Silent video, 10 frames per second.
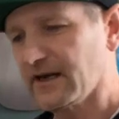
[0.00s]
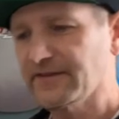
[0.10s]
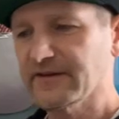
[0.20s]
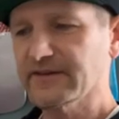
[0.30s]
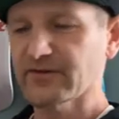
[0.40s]
I
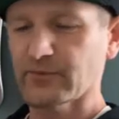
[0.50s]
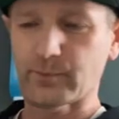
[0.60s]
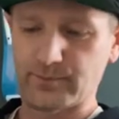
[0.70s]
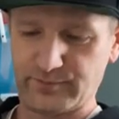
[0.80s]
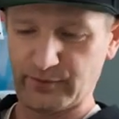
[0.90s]
think that's
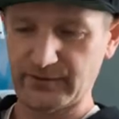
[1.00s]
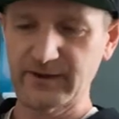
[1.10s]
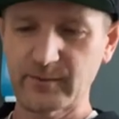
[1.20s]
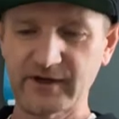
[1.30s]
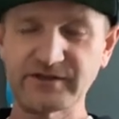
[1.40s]
pretty
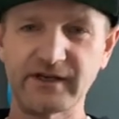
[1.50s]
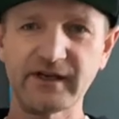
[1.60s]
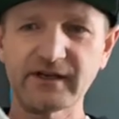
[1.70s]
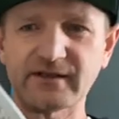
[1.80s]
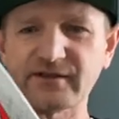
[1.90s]
much
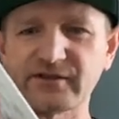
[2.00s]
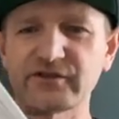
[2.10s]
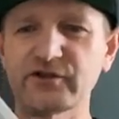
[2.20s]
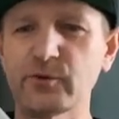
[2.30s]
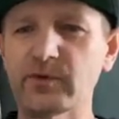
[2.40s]
it.
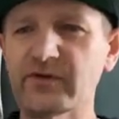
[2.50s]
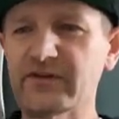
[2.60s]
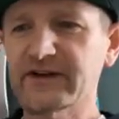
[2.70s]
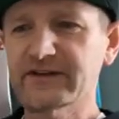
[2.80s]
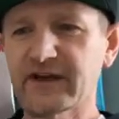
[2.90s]
Super
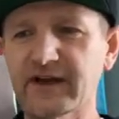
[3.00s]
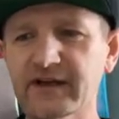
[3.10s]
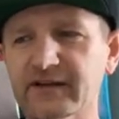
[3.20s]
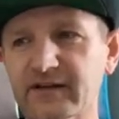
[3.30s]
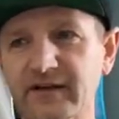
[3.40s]
sick
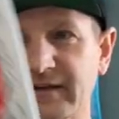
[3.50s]
deck.